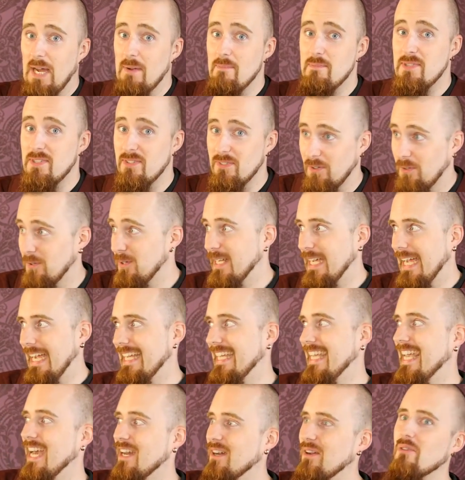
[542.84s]
I'm sorry. I
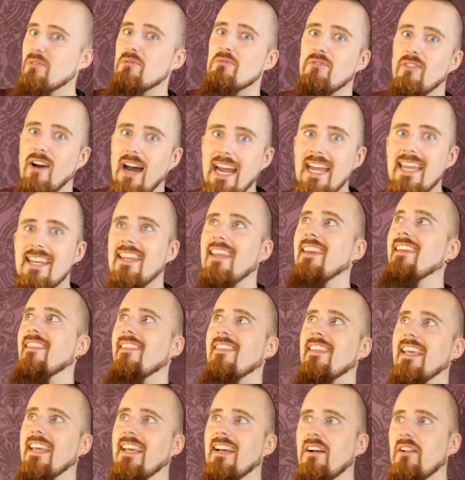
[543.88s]
cannot find
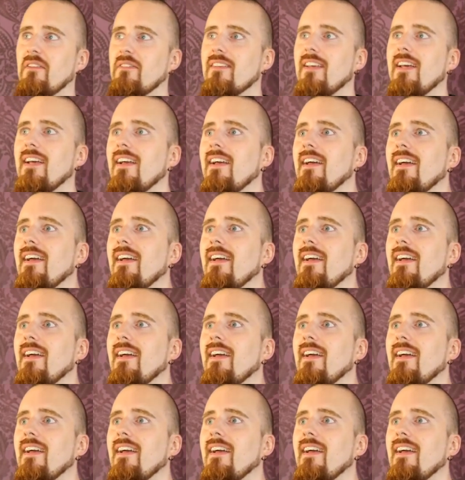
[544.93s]
anything else.